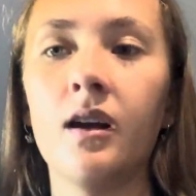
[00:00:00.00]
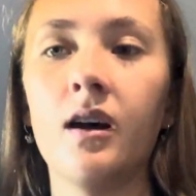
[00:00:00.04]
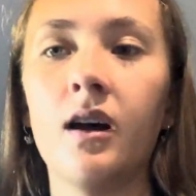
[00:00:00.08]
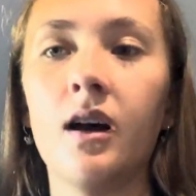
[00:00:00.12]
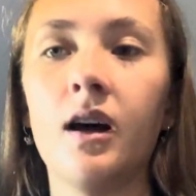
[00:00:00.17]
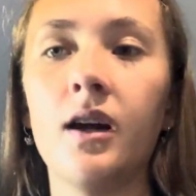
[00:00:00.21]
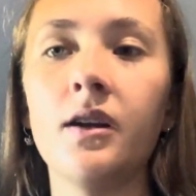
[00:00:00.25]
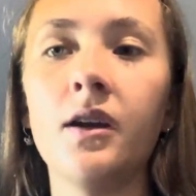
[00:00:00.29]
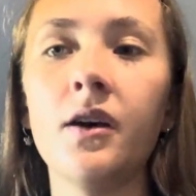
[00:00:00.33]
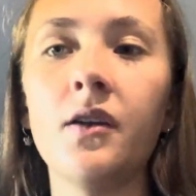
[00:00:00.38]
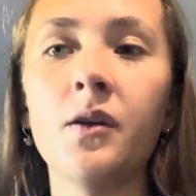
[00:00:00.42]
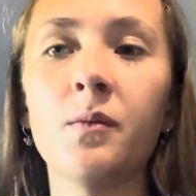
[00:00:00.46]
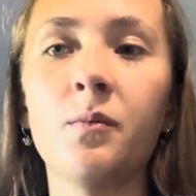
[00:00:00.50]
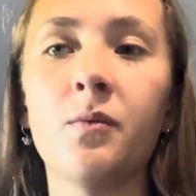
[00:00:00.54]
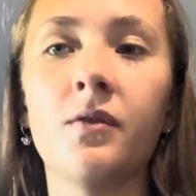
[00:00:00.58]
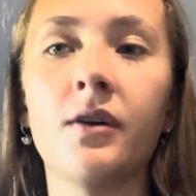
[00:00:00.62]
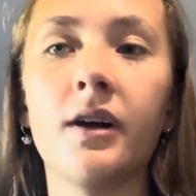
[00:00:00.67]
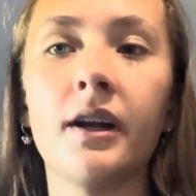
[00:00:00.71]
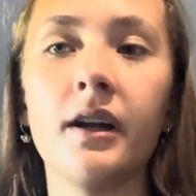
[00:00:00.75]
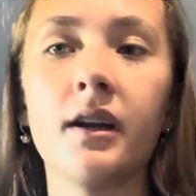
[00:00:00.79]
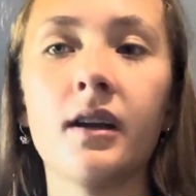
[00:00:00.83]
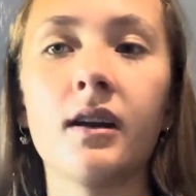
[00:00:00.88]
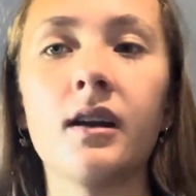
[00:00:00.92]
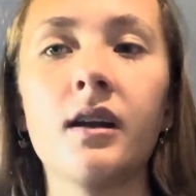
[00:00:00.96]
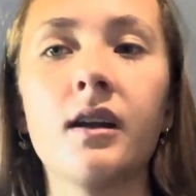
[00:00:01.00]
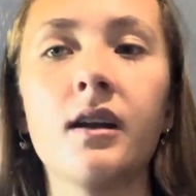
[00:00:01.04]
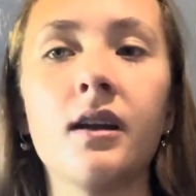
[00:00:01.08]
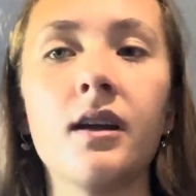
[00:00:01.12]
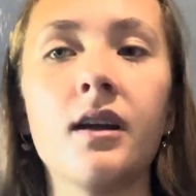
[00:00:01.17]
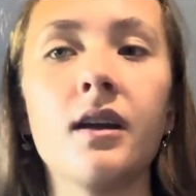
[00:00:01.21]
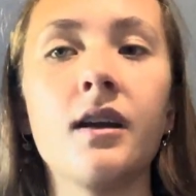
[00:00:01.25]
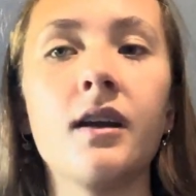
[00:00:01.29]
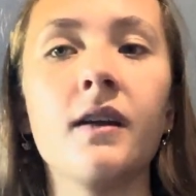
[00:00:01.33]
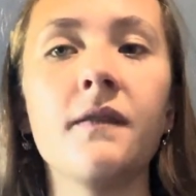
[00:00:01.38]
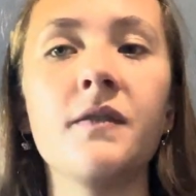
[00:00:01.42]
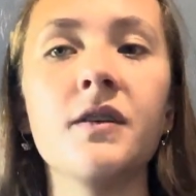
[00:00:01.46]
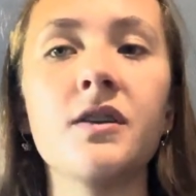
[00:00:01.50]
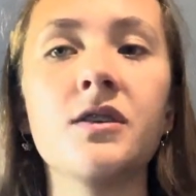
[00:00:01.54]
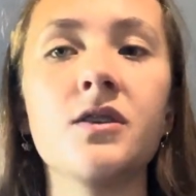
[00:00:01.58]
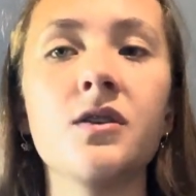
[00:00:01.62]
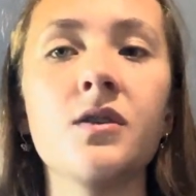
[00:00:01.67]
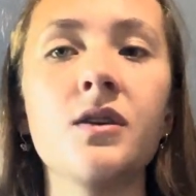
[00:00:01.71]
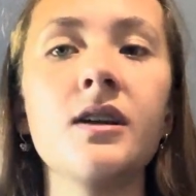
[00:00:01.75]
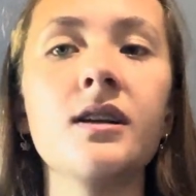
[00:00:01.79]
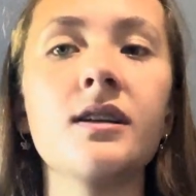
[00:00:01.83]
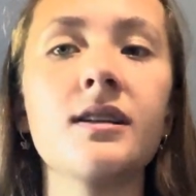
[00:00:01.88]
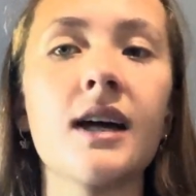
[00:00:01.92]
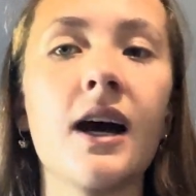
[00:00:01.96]
Another point, if the
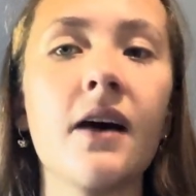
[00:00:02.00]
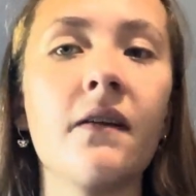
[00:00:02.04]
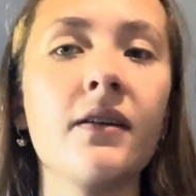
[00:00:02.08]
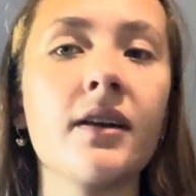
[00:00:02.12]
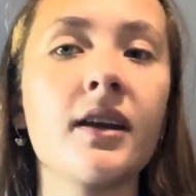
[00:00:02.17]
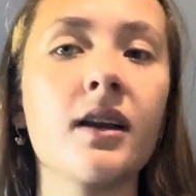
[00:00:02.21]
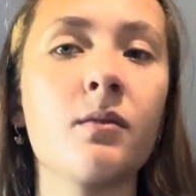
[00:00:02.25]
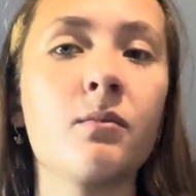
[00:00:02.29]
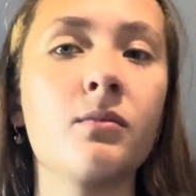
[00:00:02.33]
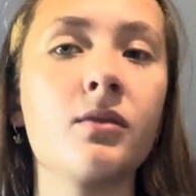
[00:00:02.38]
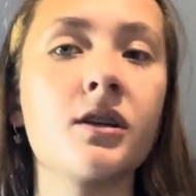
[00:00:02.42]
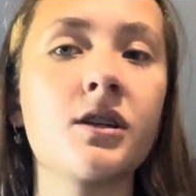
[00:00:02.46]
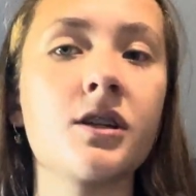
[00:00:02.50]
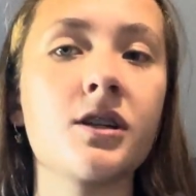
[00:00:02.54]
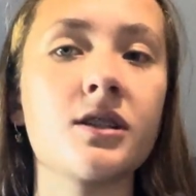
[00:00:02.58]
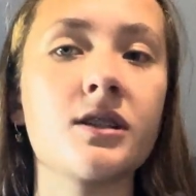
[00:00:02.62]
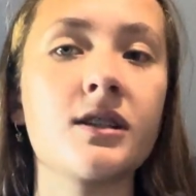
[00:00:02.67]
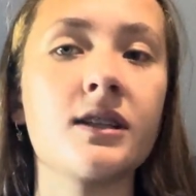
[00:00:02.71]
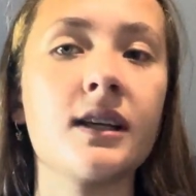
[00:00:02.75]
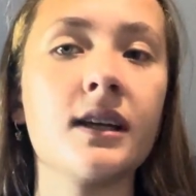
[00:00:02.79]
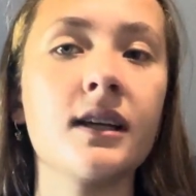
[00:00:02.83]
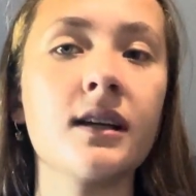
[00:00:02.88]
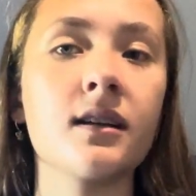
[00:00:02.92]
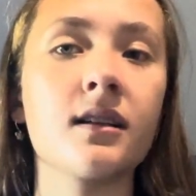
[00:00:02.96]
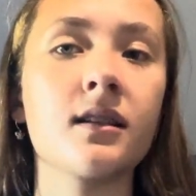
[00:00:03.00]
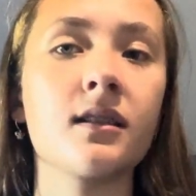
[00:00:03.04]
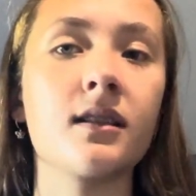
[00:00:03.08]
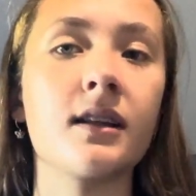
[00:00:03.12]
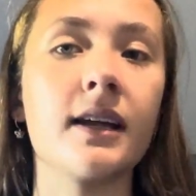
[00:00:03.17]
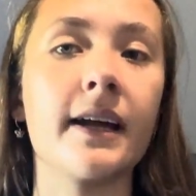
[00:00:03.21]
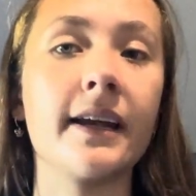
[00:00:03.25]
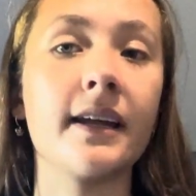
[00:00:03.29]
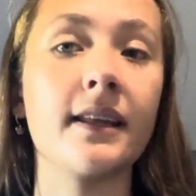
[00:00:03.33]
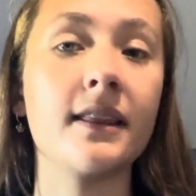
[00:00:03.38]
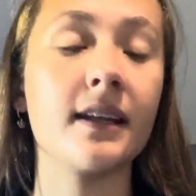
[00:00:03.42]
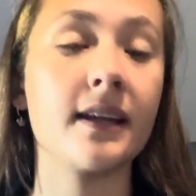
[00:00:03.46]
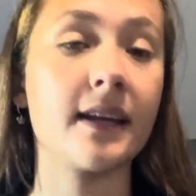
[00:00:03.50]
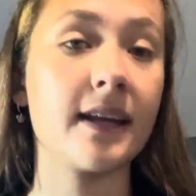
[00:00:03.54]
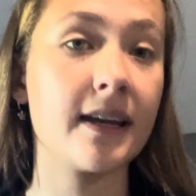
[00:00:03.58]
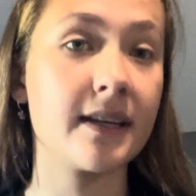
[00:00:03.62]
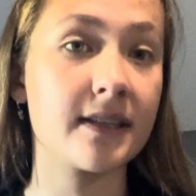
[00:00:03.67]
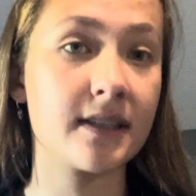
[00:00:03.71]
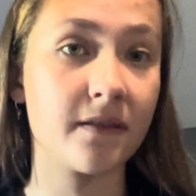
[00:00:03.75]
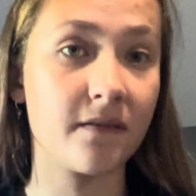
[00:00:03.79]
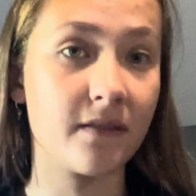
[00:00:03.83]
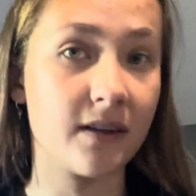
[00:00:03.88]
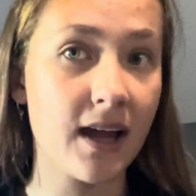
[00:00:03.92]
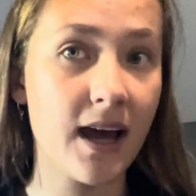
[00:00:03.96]
student is having an emergency, like in the
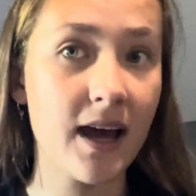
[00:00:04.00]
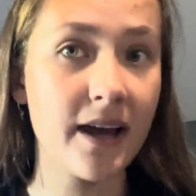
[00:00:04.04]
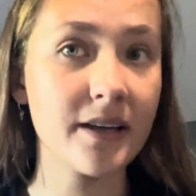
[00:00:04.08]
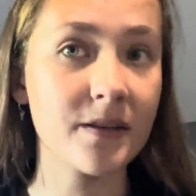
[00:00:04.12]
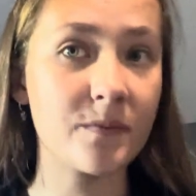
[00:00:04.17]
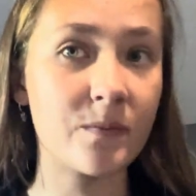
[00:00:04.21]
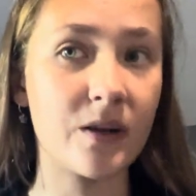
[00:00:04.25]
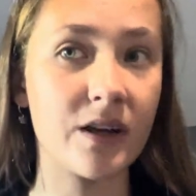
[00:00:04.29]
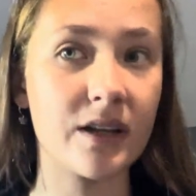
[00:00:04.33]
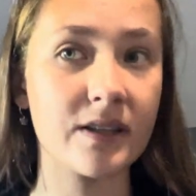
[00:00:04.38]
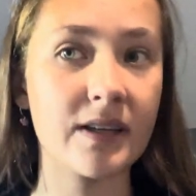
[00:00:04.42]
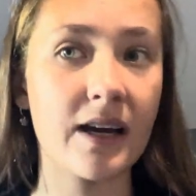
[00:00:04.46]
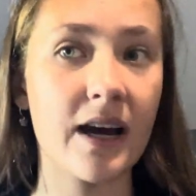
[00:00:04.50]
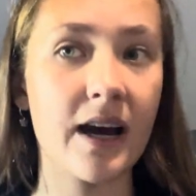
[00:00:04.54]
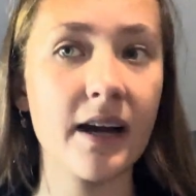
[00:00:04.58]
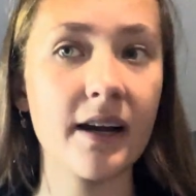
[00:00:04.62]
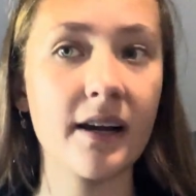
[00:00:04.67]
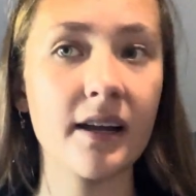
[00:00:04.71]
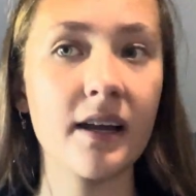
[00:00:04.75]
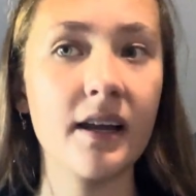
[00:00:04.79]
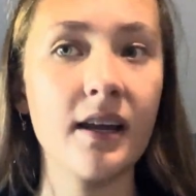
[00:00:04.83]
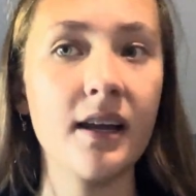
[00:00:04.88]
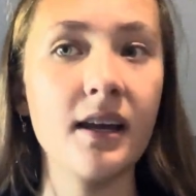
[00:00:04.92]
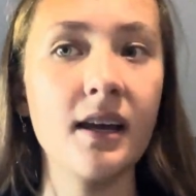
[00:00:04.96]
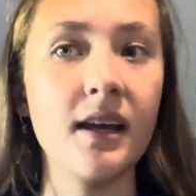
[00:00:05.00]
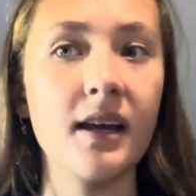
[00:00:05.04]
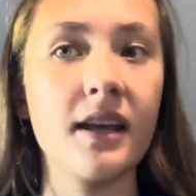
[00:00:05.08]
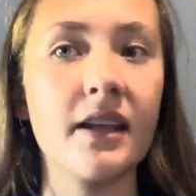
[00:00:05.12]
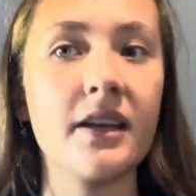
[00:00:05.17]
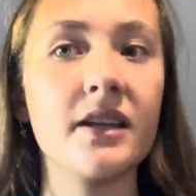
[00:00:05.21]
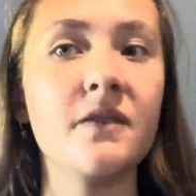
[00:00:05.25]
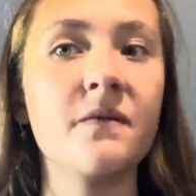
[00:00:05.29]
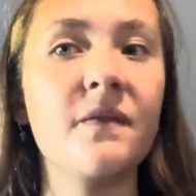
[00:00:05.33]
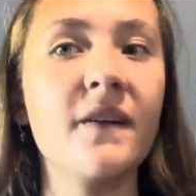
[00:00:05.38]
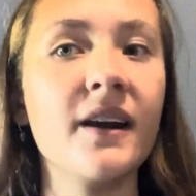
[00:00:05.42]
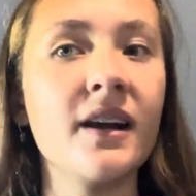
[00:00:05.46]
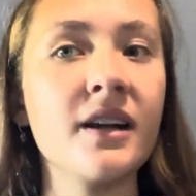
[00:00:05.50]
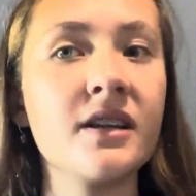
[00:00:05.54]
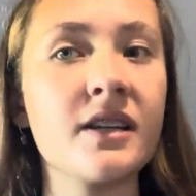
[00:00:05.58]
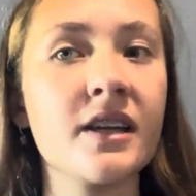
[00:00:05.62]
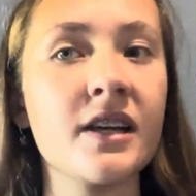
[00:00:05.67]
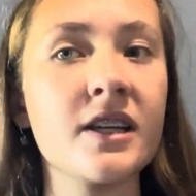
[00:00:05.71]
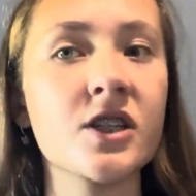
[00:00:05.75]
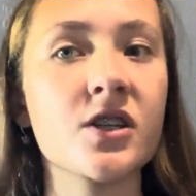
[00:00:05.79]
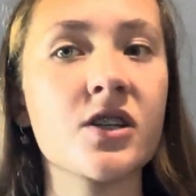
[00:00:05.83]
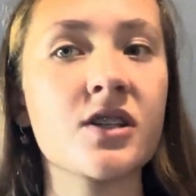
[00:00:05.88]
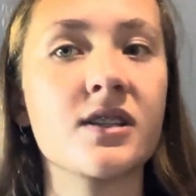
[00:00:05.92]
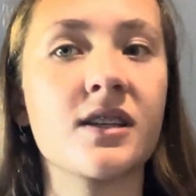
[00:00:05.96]
case of an asthma attack, it is very
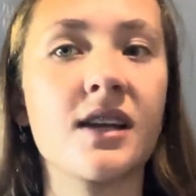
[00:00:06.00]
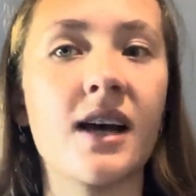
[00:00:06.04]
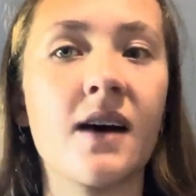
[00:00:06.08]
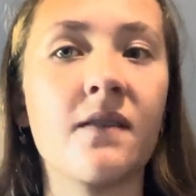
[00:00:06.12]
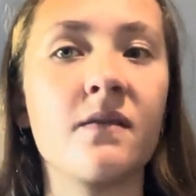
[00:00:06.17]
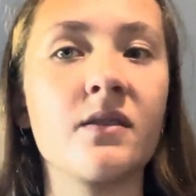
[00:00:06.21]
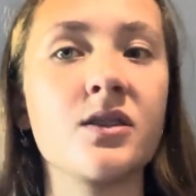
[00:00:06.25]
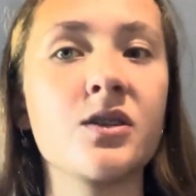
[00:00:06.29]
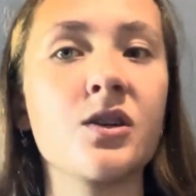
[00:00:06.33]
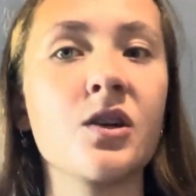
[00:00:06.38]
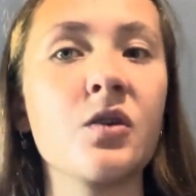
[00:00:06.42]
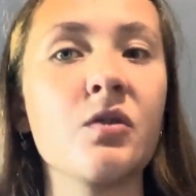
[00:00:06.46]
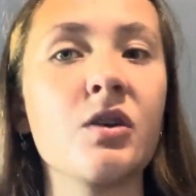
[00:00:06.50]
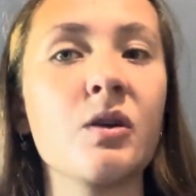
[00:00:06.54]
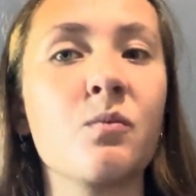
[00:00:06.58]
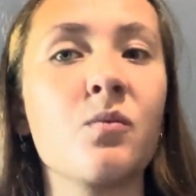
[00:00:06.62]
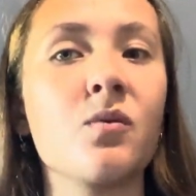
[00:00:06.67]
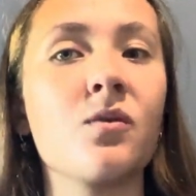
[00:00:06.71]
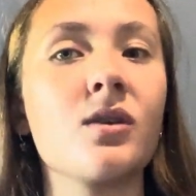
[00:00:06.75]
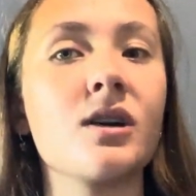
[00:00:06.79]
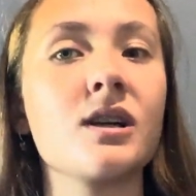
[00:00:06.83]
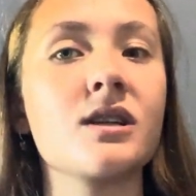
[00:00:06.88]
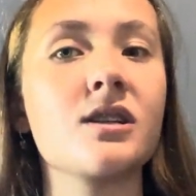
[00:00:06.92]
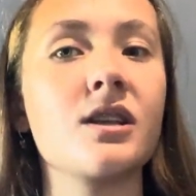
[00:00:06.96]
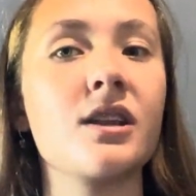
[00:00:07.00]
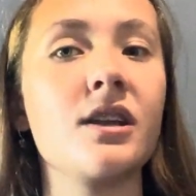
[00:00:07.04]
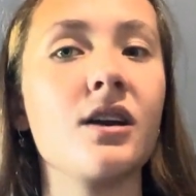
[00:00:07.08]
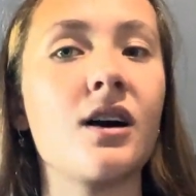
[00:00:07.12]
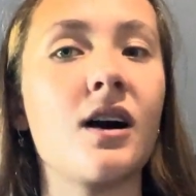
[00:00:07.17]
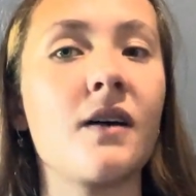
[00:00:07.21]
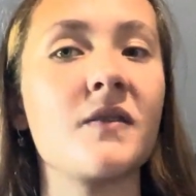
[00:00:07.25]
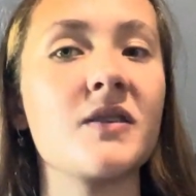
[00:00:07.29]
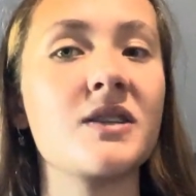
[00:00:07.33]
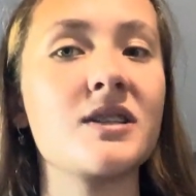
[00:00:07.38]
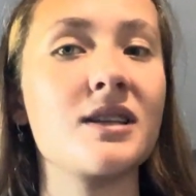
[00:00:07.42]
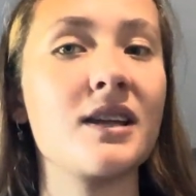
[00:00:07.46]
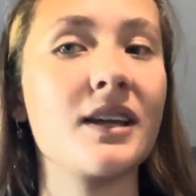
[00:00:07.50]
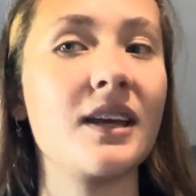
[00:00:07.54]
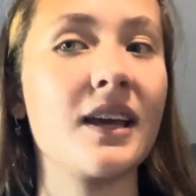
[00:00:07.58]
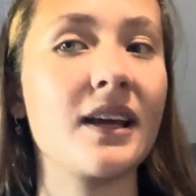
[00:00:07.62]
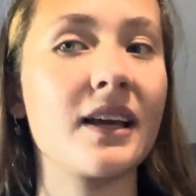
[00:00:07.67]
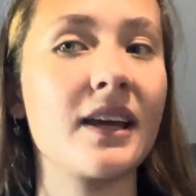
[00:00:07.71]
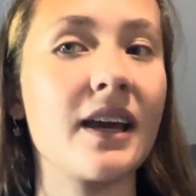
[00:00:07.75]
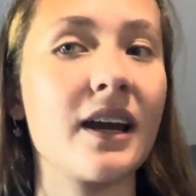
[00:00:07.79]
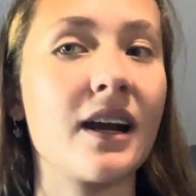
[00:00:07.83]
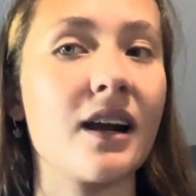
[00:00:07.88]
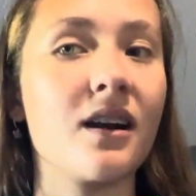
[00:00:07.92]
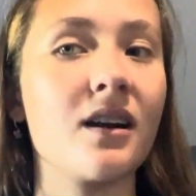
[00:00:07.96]
dangerous to have a student report to the office to get
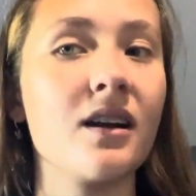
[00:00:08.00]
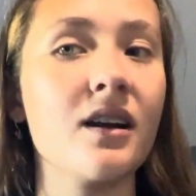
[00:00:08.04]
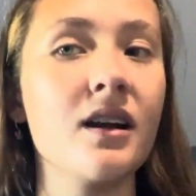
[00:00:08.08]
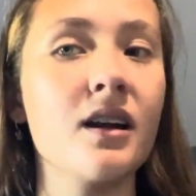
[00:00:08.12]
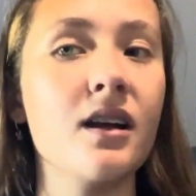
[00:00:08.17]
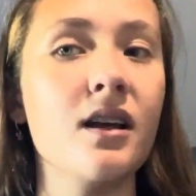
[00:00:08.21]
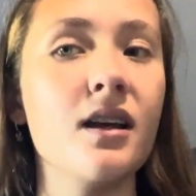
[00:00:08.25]
care,